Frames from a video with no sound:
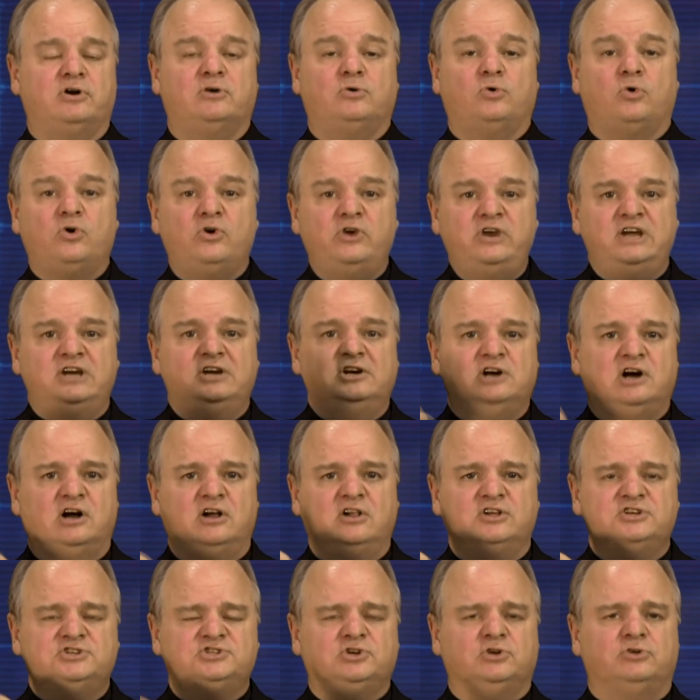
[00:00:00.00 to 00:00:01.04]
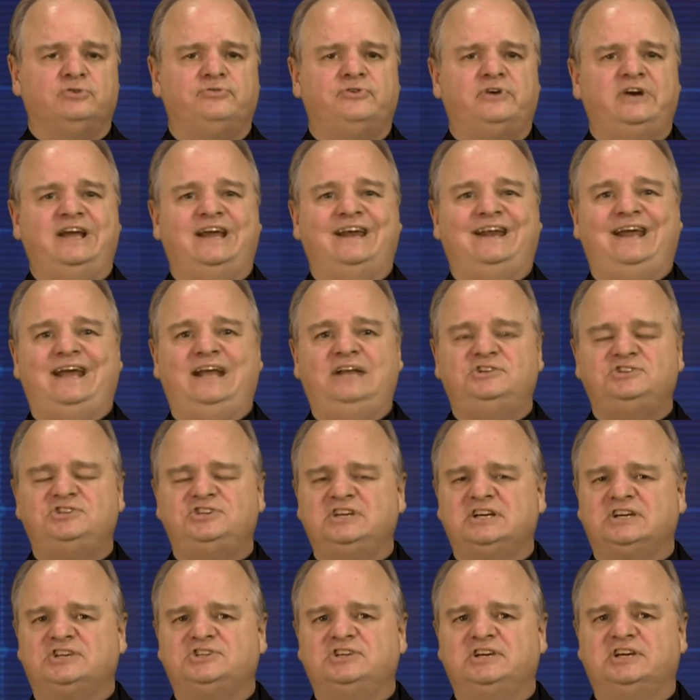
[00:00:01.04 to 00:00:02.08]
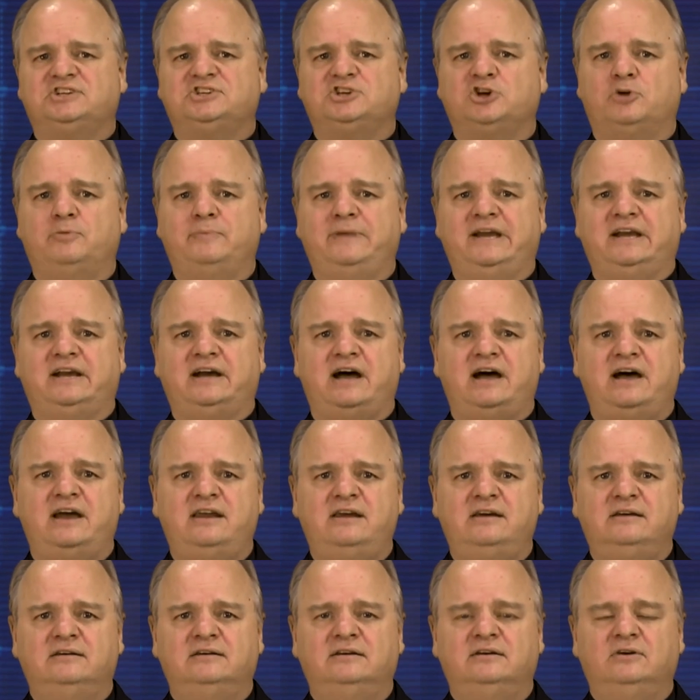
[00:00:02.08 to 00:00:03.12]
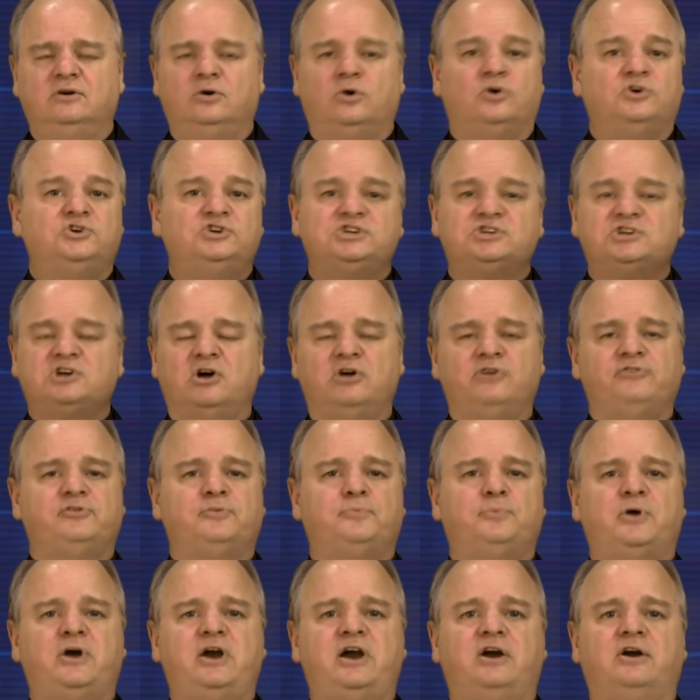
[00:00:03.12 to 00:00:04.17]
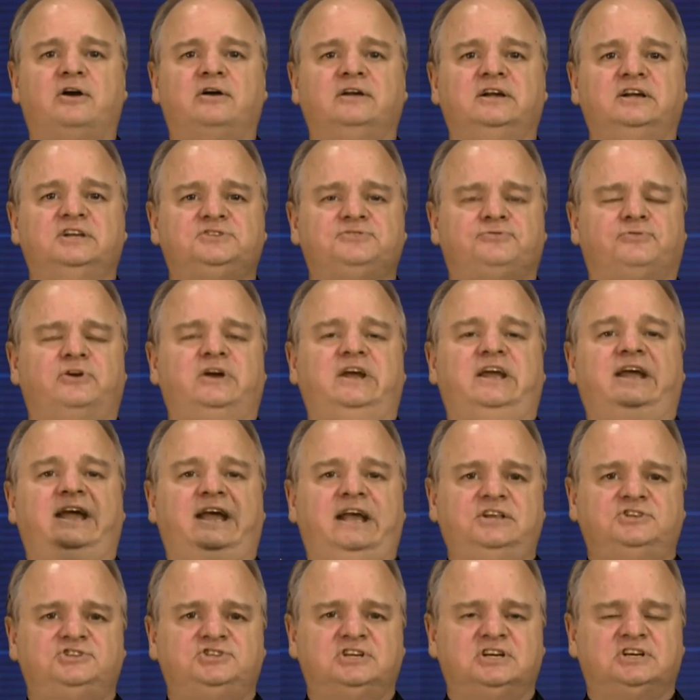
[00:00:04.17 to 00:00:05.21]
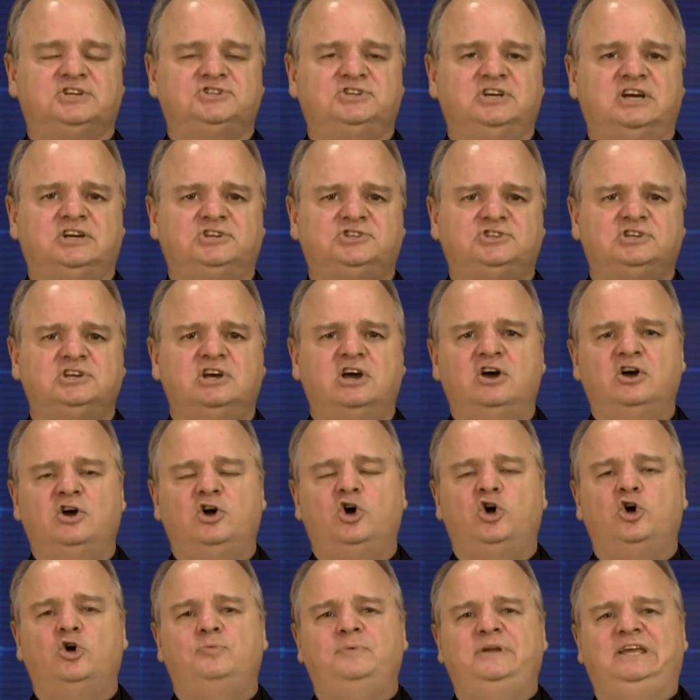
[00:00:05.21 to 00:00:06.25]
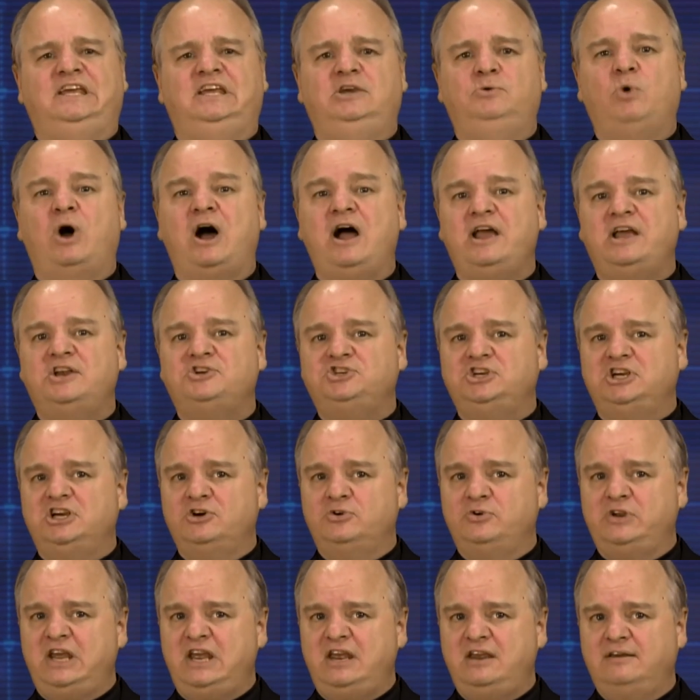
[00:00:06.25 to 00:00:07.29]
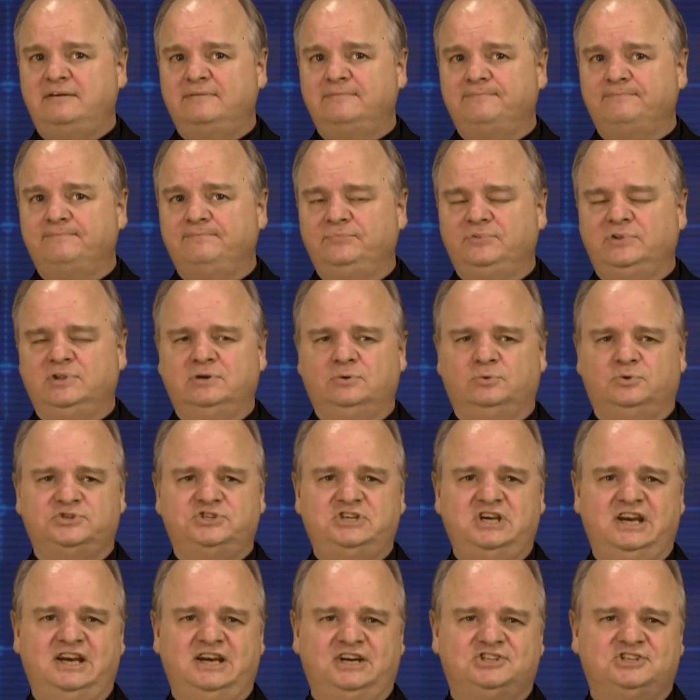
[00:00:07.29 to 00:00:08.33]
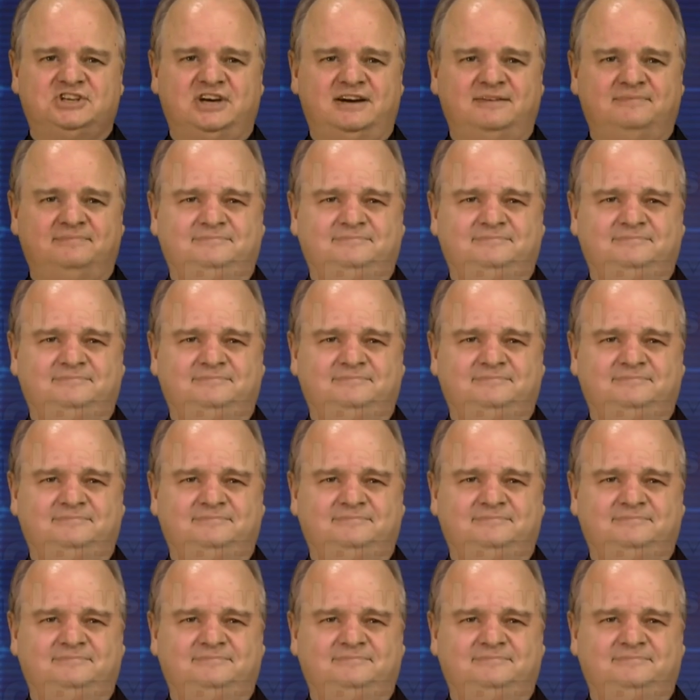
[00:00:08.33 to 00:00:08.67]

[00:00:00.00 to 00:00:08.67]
or you can call us toll-free at 866-OBEY-GOD, or just call for prayer. It's free. 866-OBEY-GOD. We'll see you next time.